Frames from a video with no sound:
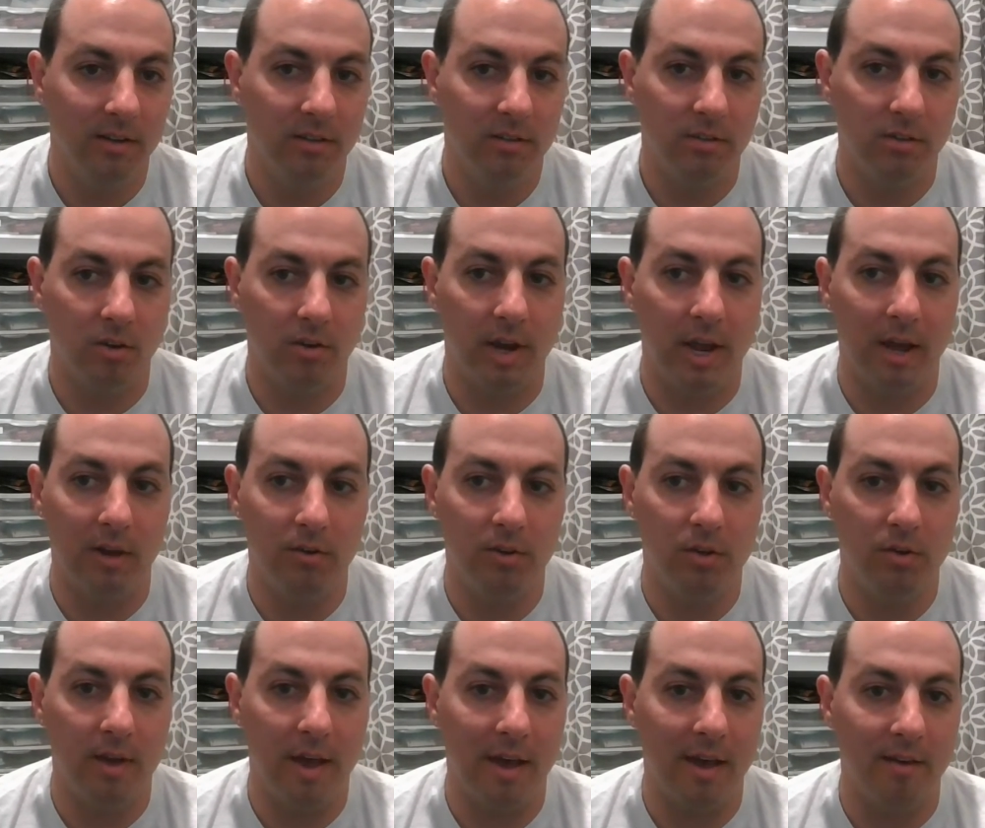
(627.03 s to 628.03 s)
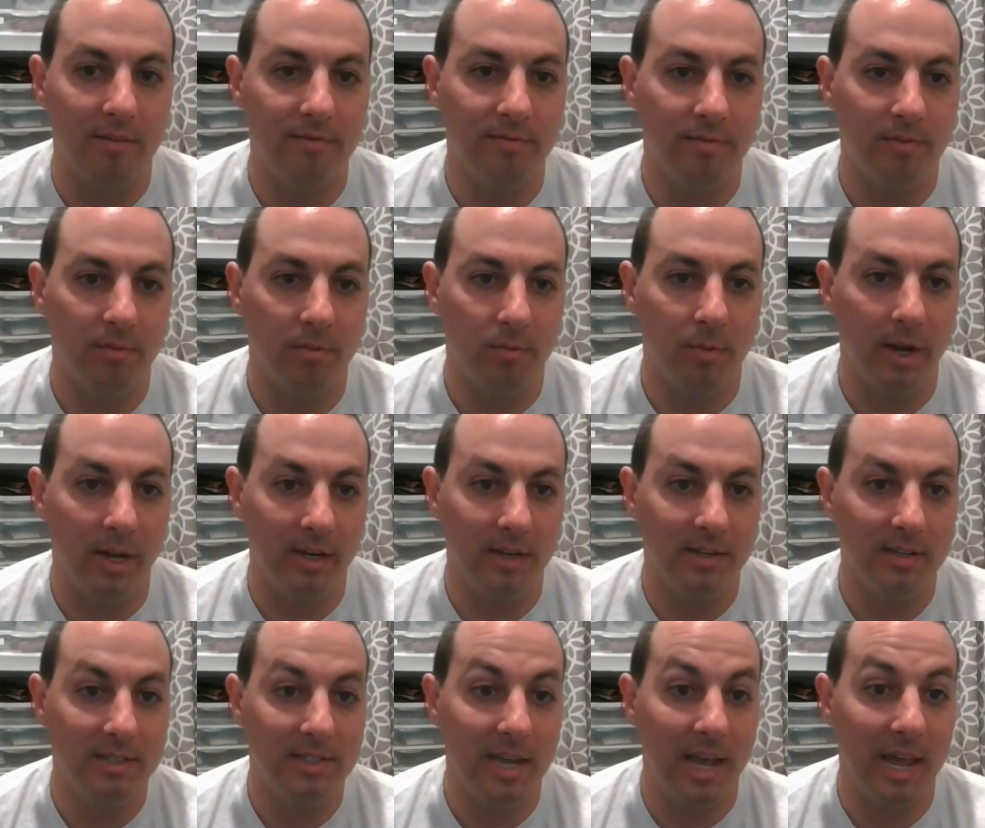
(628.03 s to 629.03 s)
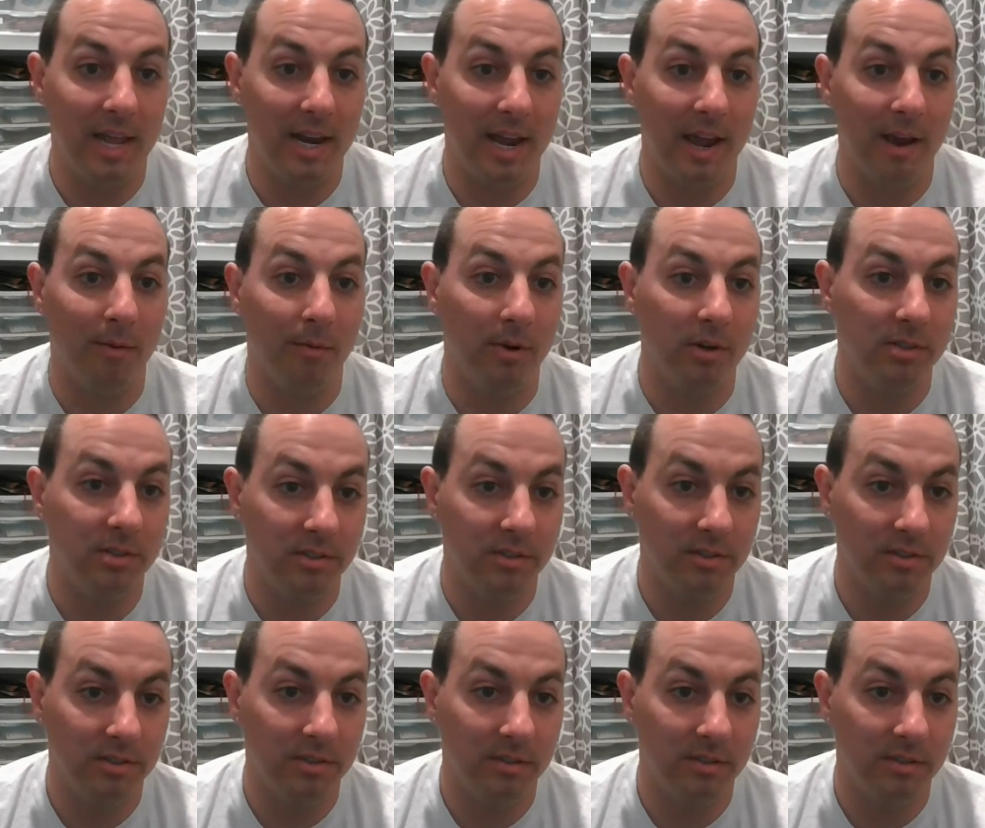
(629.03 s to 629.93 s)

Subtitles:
So now you have what, 10 hours